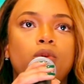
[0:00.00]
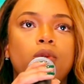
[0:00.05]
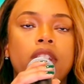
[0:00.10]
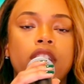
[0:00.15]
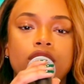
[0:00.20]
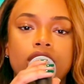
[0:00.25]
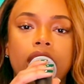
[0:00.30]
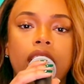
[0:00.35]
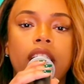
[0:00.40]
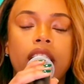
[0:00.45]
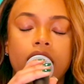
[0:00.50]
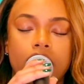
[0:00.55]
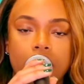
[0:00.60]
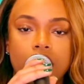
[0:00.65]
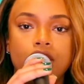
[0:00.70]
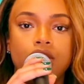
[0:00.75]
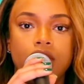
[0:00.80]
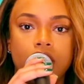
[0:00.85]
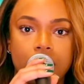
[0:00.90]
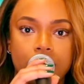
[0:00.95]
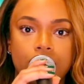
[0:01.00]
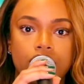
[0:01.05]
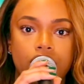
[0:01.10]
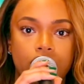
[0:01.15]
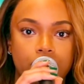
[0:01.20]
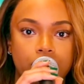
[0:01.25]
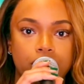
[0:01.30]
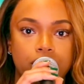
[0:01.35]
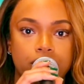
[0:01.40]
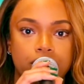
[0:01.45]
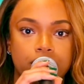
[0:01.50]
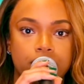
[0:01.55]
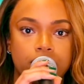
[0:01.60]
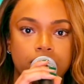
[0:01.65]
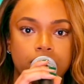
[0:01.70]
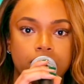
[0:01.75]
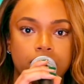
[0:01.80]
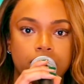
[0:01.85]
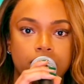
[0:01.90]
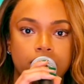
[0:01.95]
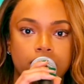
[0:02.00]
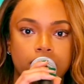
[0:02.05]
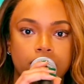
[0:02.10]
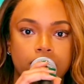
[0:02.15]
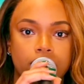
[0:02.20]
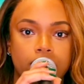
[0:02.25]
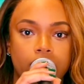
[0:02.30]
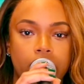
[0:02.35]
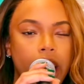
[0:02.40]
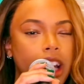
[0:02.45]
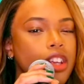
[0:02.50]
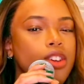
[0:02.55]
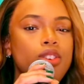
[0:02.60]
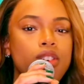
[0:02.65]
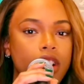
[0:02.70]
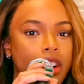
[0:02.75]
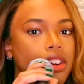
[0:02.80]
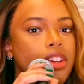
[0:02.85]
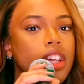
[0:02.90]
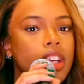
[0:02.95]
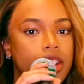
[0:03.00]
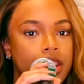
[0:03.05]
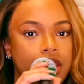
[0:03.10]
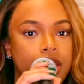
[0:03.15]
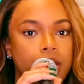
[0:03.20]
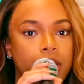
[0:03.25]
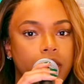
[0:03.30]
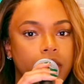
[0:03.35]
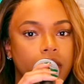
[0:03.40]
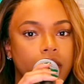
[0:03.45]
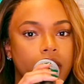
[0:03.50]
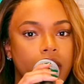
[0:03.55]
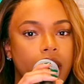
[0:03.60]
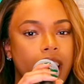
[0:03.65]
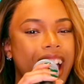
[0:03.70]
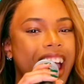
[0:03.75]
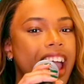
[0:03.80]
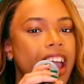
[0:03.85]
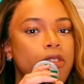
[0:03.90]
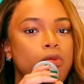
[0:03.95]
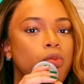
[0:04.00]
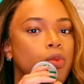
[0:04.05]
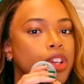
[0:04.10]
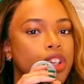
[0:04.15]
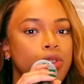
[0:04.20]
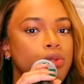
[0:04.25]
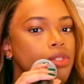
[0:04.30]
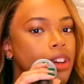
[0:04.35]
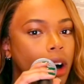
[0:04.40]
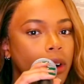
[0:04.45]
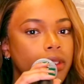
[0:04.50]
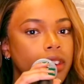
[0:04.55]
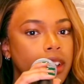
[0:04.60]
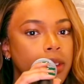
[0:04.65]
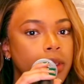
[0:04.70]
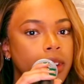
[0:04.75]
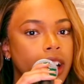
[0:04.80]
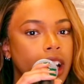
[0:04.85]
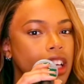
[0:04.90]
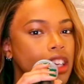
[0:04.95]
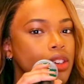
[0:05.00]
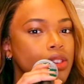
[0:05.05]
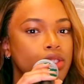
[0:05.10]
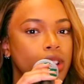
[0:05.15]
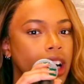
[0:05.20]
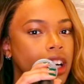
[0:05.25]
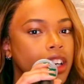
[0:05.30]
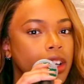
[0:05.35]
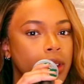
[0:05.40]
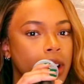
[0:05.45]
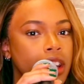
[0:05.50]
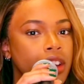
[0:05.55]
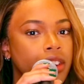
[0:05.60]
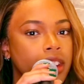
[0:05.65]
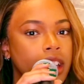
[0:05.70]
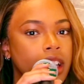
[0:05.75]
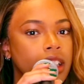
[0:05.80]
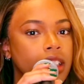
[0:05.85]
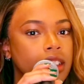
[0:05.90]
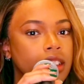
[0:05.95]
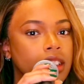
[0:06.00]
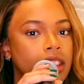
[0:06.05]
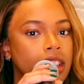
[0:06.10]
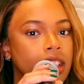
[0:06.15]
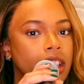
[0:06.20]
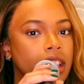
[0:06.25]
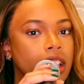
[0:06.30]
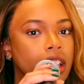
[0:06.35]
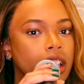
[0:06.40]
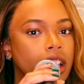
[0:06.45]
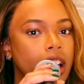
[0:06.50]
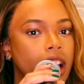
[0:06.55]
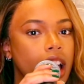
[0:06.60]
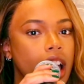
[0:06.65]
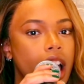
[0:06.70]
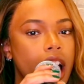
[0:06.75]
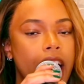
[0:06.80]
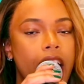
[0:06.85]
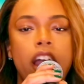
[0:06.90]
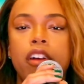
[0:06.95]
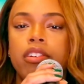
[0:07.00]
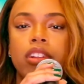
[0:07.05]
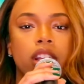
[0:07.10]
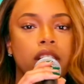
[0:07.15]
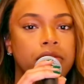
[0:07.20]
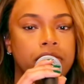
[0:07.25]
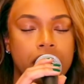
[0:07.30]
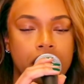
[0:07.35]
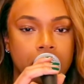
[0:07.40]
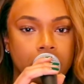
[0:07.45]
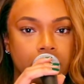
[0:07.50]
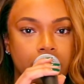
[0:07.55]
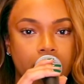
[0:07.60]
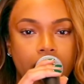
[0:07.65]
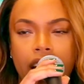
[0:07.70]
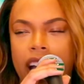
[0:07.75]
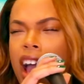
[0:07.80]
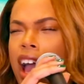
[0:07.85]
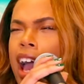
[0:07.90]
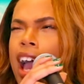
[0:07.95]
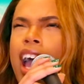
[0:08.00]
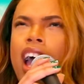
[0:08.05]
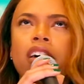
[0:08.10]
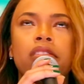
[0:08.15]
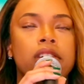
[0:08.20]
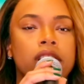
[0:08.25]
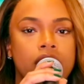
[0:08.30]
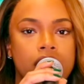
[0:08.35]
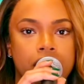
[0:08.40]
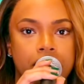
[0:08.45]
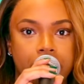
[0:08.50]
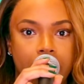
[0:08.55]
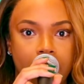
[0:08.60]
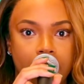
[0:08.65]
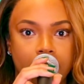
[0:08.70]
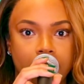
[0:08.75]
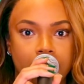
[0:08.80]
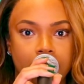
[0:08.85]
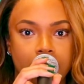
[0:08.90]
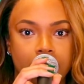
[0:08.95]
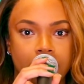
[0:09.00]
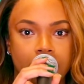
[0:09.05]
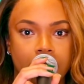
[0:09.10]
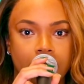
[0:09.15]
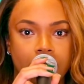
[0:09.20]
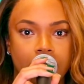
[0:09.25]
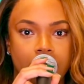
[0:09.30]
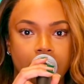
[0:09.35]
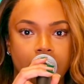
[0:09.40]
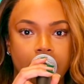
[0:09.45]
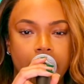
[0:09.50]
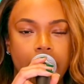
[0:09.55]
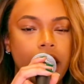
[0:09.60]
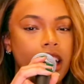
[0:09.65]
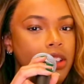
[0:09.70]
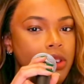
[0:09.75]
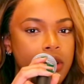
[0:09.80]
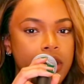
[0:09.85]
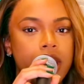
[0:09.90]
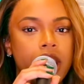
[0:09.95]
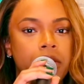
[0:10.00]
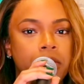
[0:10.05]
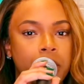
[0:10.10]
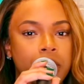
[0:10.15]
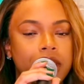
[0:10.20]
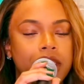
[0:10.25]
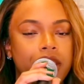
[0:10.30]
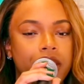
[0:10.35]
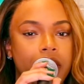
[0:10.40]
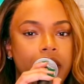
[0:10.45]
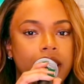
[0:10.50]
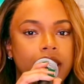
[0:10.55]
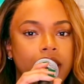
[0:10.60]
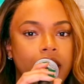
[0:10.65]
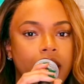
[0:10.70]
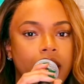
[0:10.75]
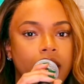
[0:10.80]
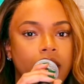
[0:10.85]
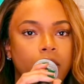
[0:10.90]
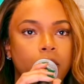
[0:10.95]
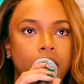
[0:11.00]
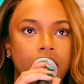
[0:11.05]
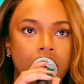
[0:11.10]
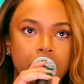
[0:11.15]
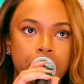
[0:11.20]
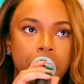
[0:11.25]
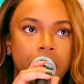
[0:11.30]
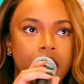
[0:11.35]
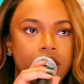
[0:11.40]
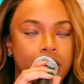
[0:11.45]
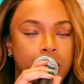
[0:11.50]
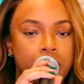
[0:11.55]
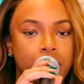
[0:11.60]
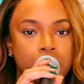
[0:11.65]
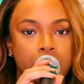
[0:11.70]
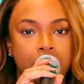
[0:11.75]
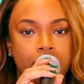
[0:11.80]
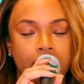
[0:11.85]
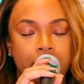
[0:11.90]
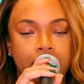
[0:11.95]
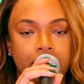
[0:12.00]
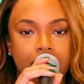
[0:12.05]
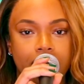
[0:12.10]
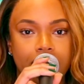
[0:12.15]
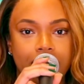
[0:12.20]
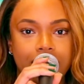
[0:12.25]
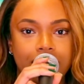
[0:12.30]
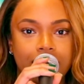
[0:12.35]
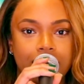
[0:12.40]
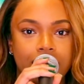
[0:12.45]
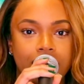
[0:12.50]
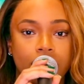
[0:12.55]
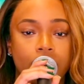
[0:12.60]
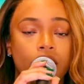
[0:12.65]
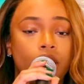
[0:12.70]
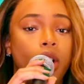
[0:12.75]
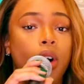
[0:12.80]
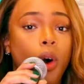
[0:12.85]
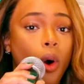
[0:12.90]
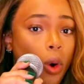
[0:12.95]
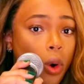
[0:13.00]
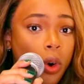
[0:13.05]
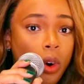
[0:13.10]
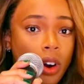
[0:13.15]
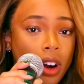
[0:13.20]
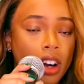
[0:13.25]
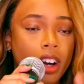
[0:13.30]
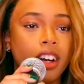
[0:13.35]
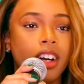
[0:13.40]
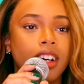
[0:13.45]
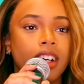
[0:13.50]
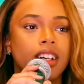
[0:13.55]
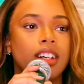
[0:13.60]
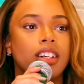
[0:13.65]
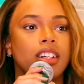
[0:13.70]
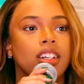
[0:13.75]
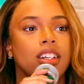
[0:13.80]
when there's like a thing you need to do, and you need to do it. And when you don't do it and you try to do other things, everything fails. Everything fails. And you hear that voice in your head saying, well, that's because you should be doing this. Or